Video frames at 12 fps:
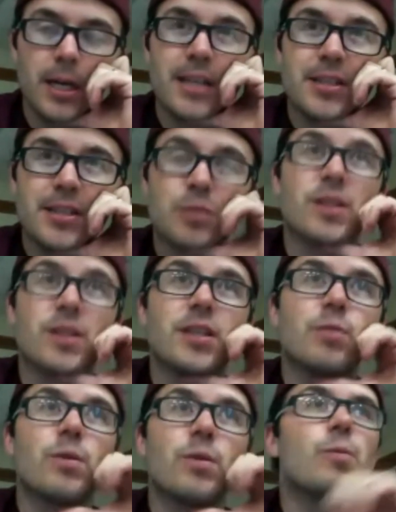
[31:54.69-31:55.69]
just what
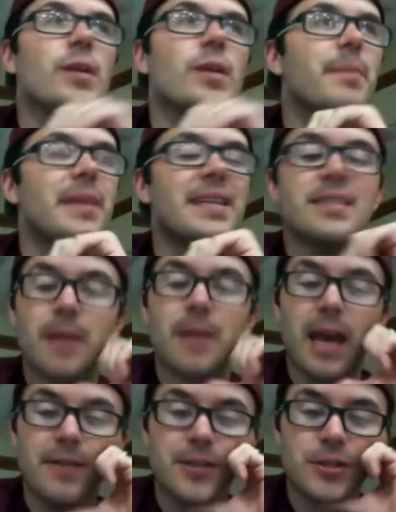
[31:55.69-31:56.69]
it means to
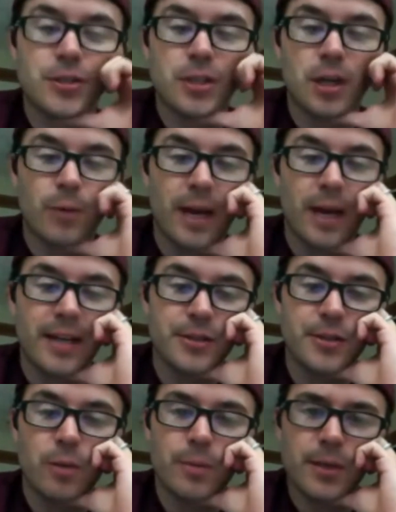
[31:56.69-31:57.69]
have a
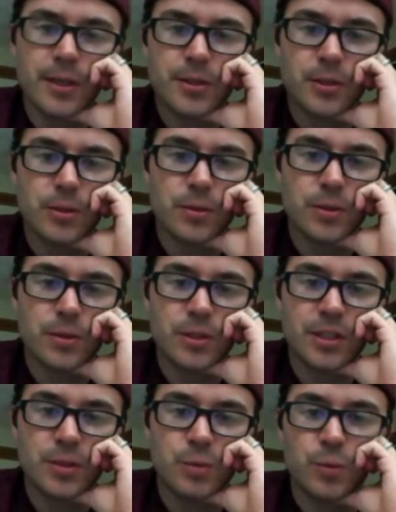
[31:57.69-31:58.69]
writer's notebook. So
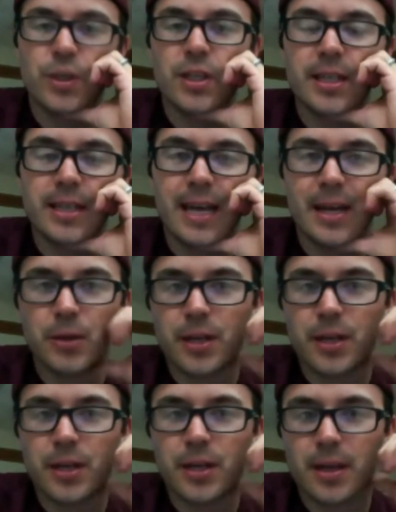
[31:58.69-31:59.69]
she's really not only
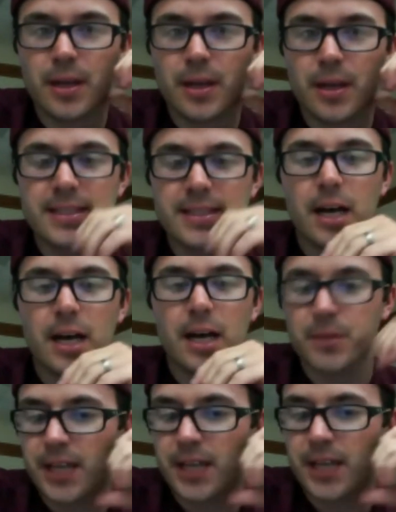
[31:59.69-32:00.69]
an amazing author, but
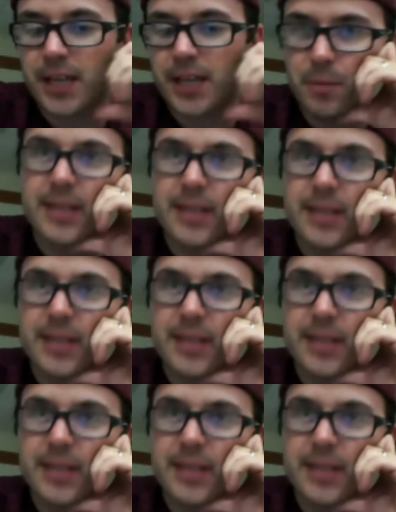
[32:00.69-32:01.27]
she cares tremendously